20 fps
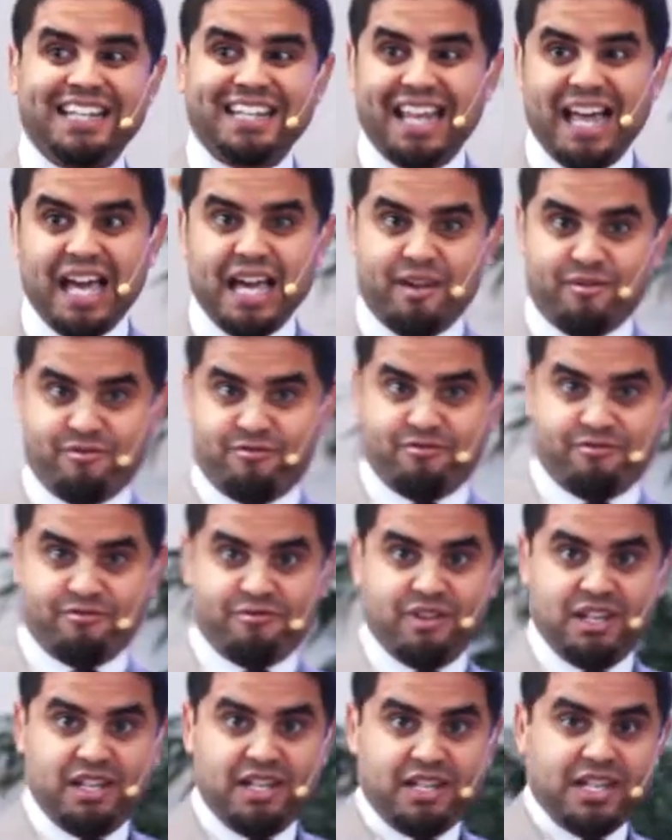in
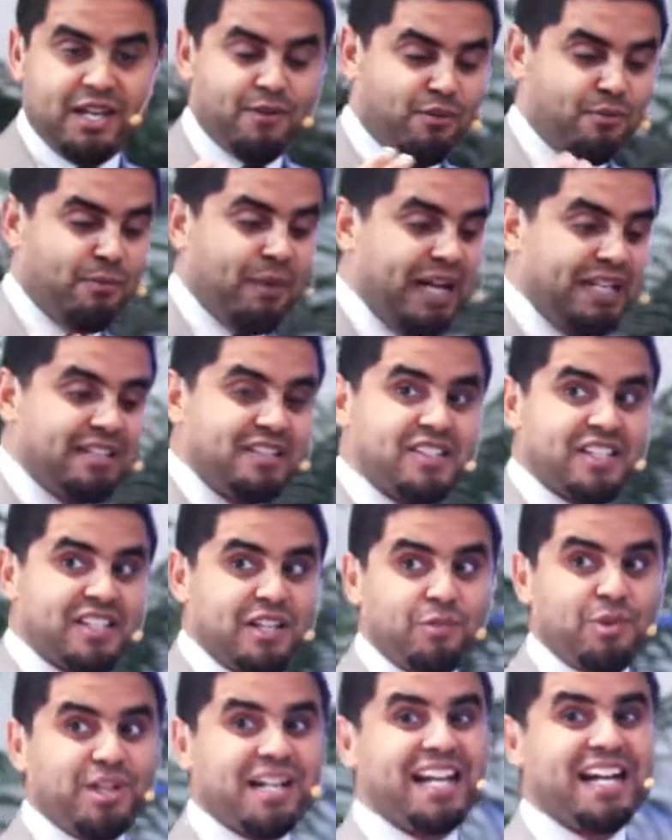life. It reminds us
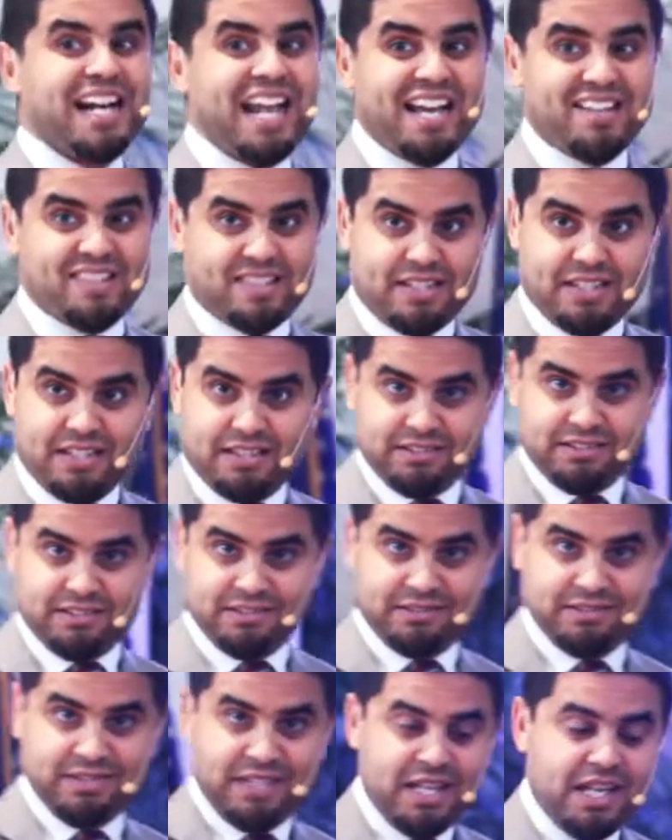that we're not an accident.
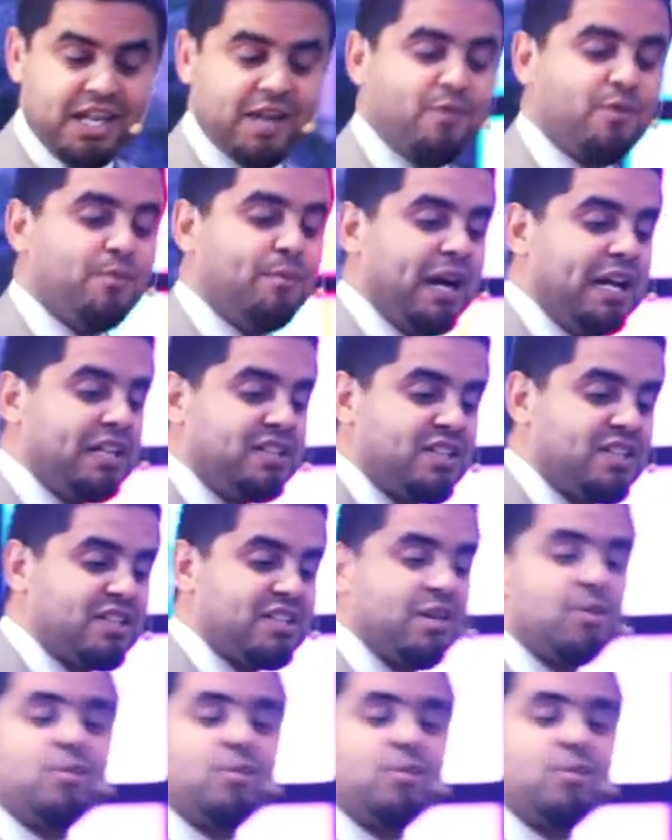It reminds us